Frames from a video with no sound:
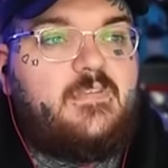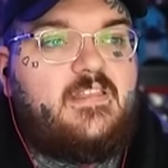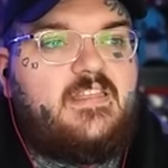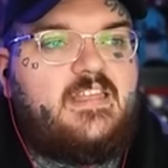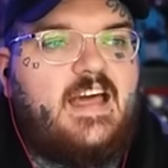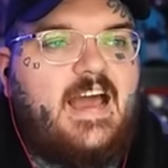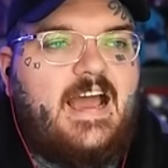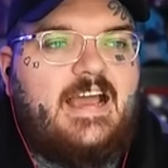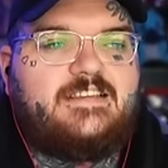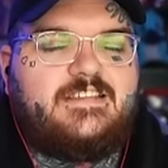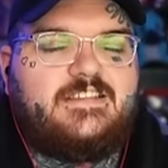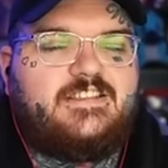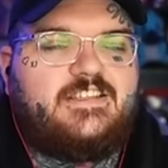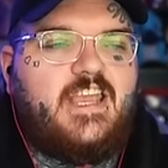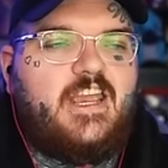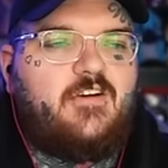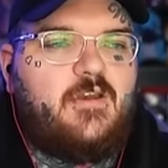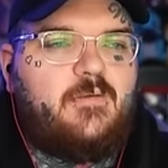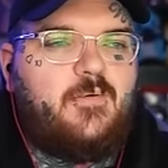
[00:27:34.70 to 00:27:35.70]
That is a
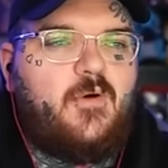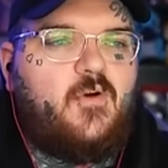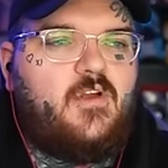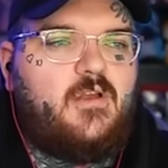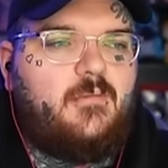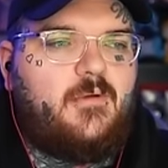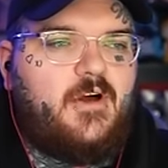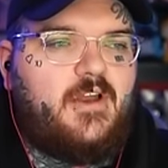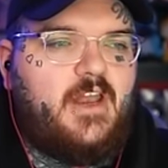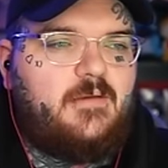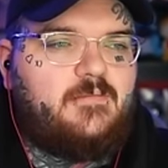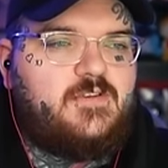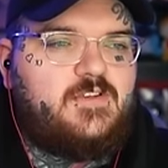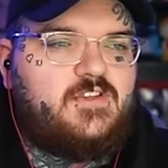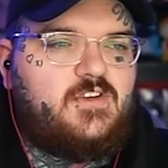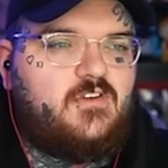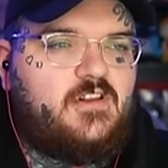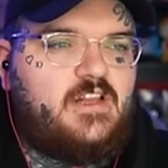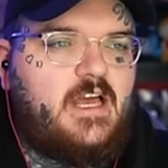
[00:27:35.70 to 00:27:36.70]
scary Pokemon. I'm
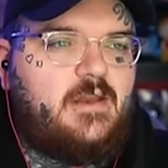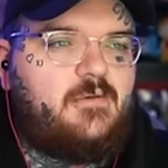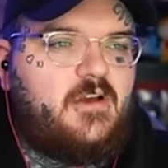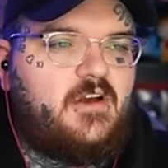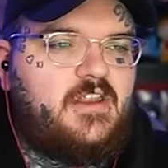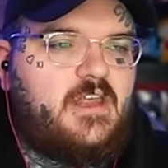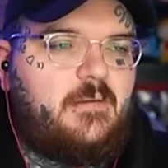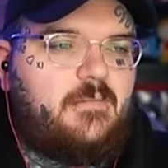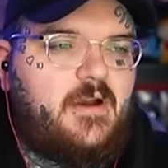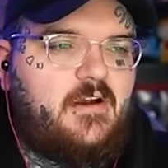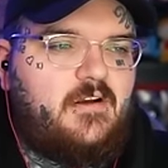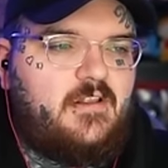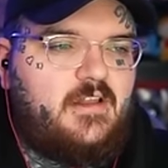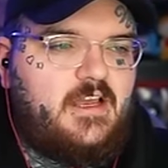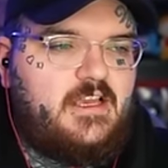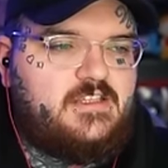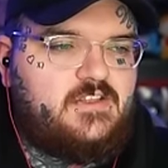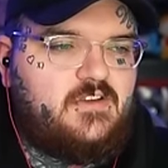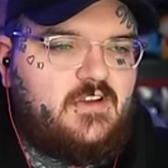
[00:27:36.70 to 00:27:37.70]
so glad we got that
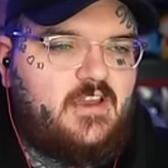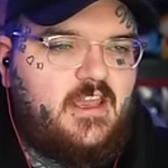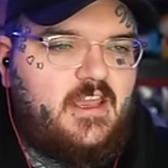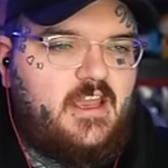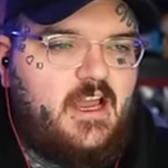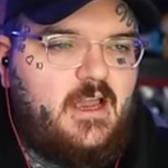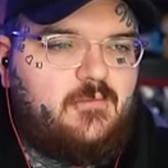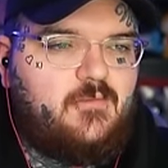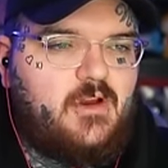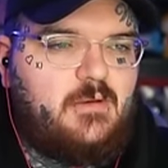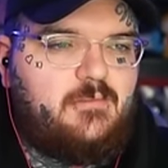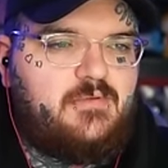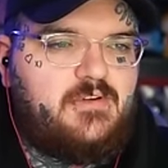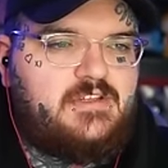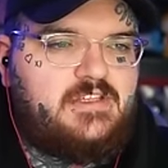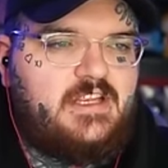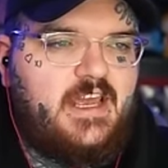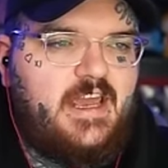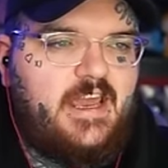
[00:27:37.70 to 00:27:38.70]
paralyzed. Okay, I'm gonna
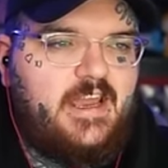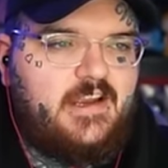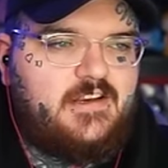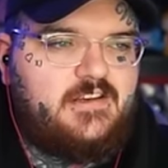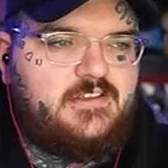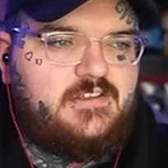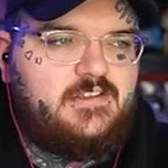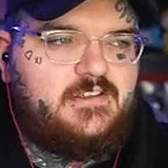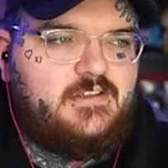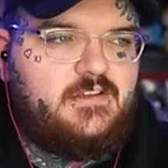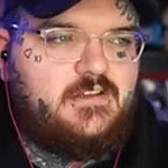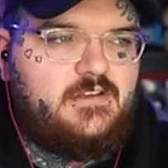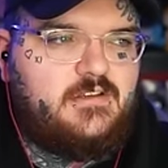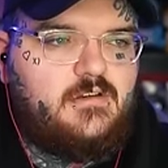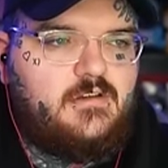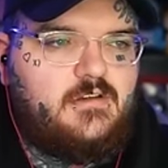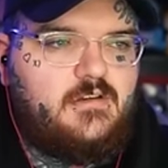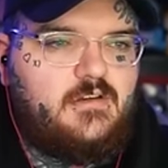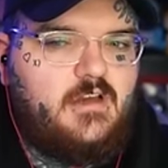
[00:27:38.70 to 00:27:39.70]
protect.
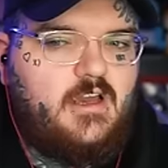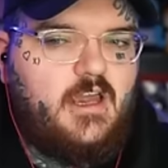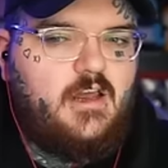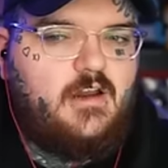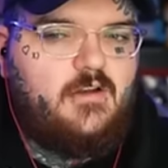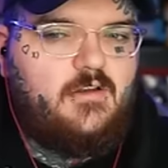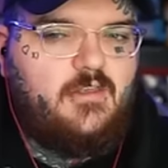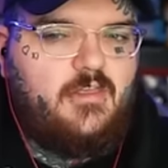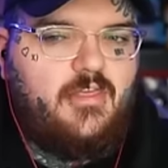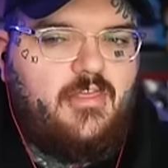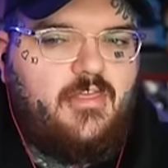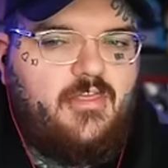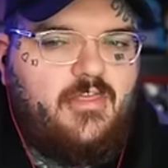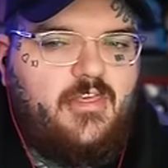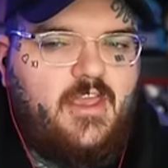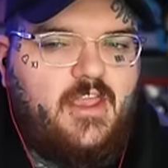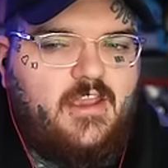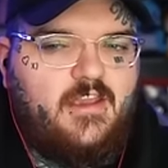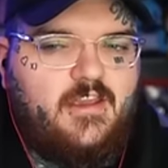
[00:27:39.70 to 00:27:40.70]
I don't
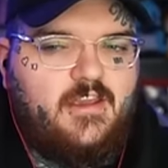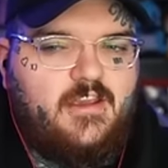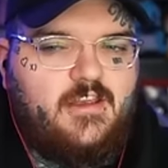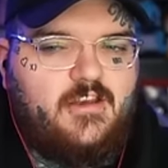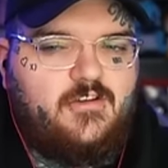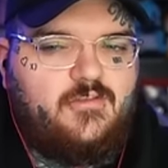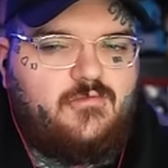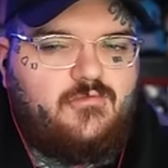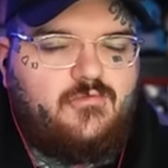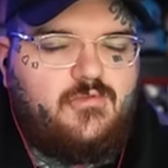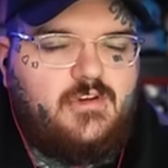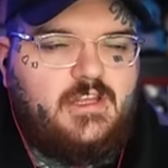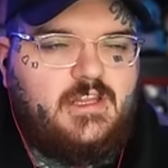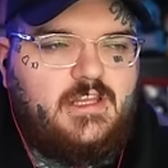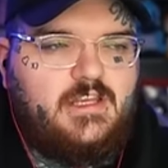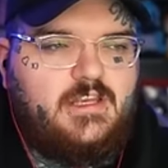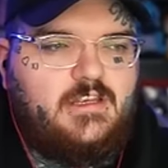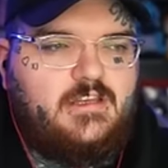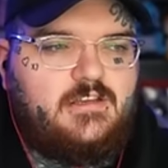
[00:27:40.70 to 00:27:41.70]
think it can
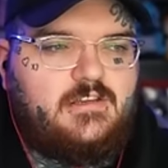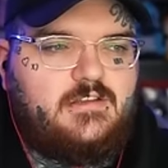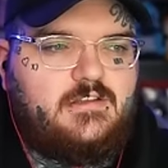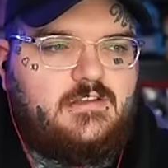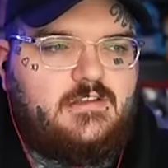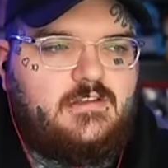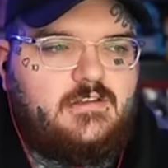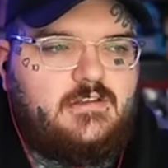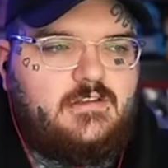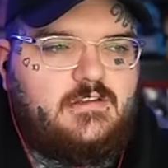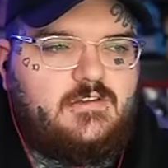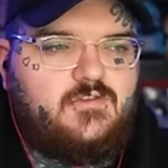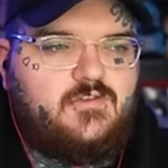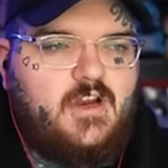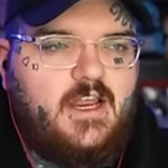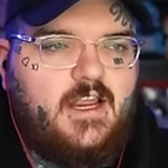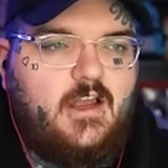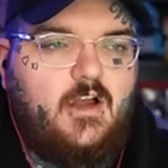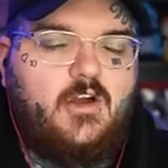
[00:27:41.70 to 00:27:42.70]
really
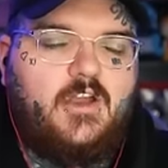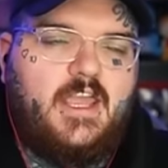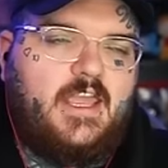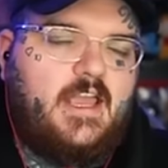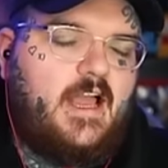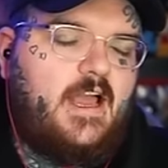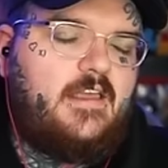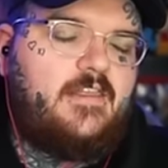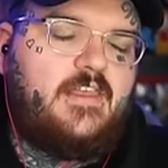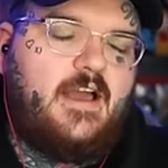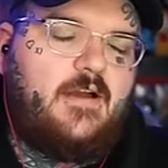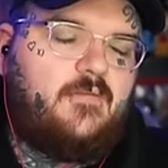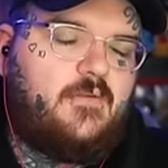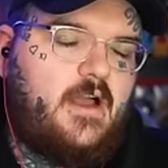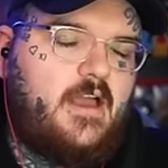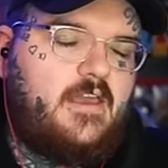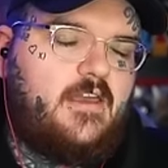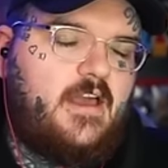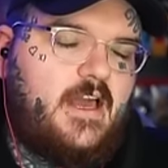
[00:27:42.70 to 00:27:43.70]
drag. Okay, I that
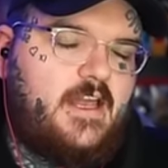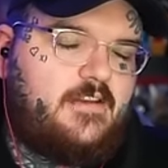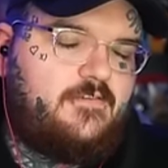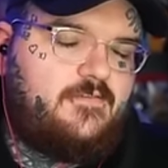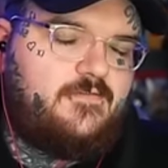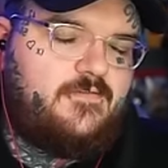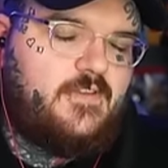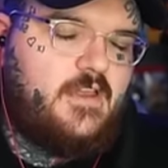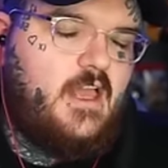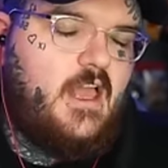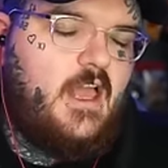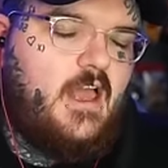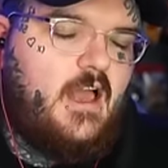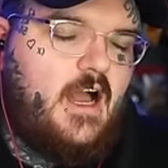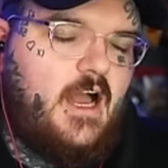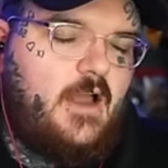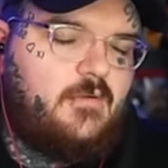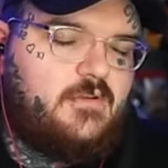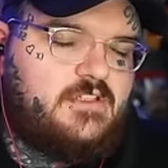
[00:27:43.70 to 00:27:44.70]
I had a.
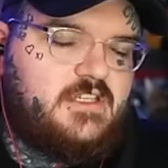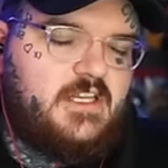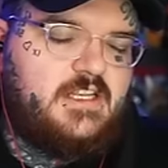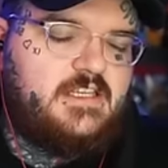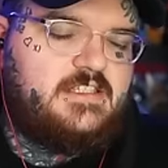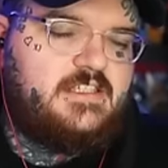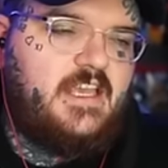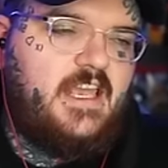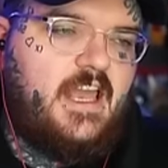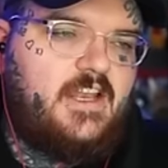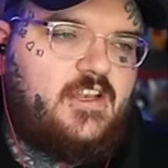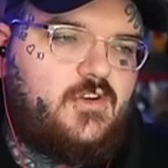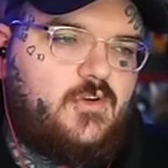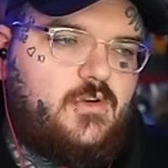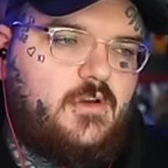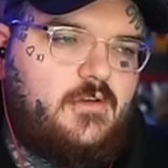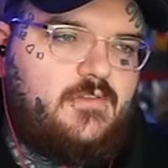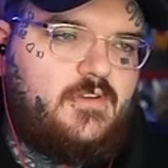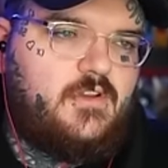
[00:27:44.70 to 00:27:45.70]
I was gonna say I don't
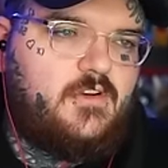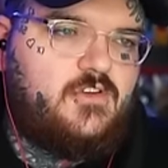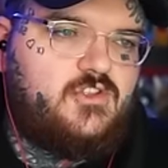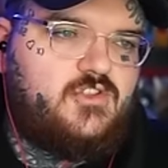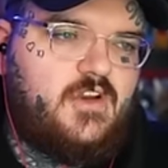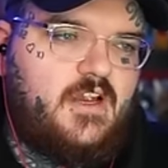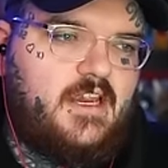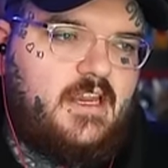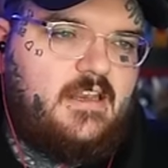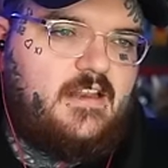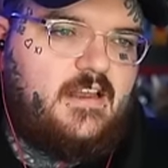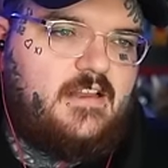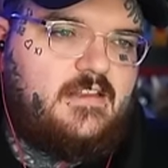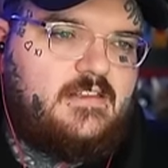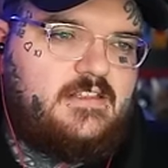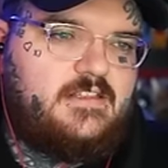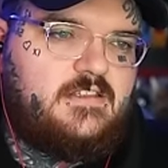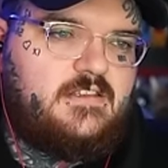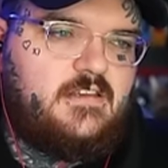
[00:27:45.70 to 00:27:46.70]
know if it learns Dragon
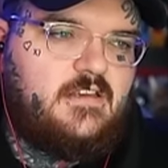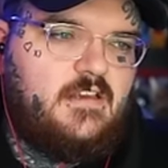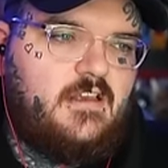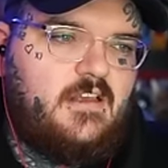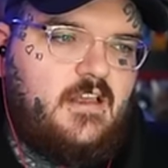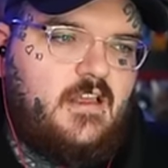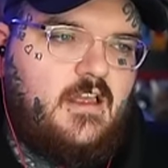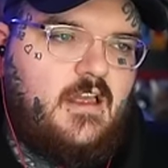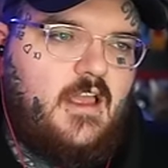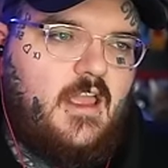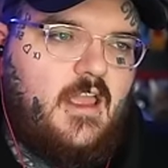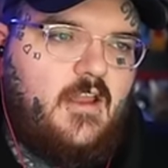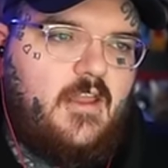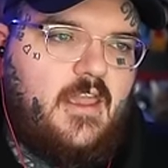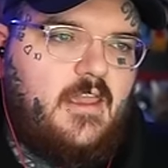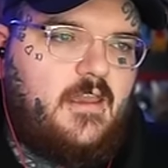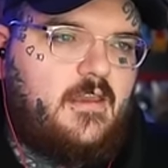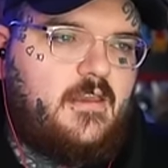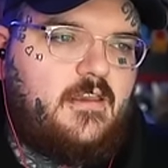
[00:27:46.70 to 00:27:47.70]
Dance.
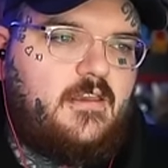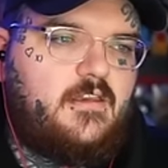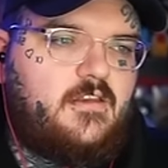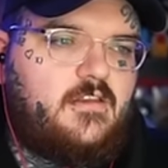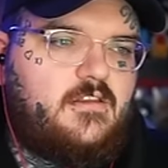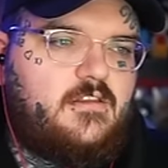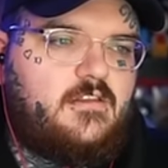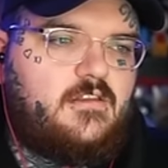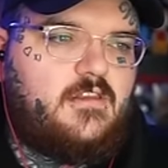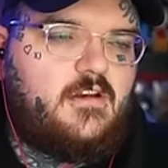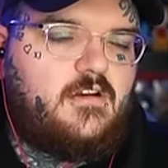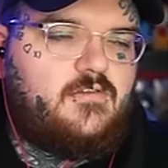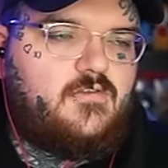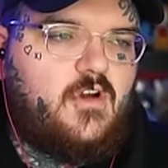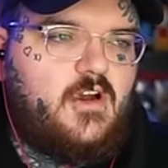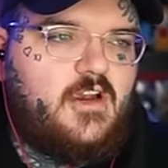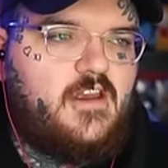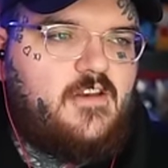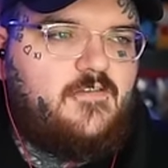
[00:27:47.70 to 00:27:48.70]
Okay, they're
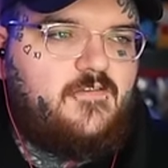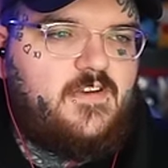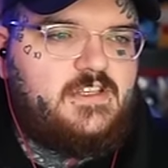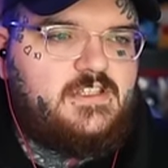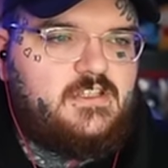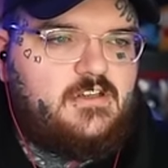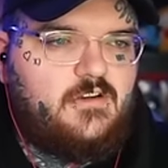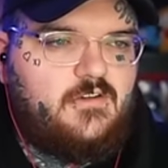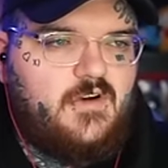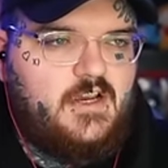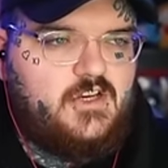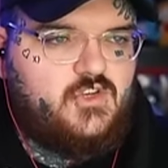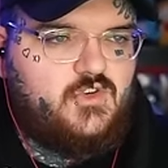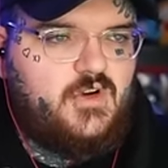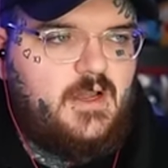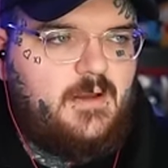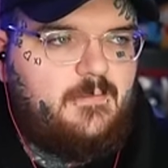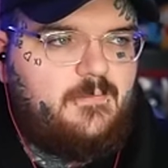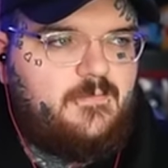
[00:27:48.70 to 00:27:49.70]
rocking physical
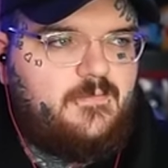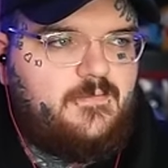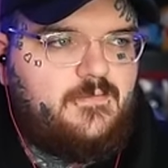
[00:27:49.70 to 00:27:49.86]
Reshiram.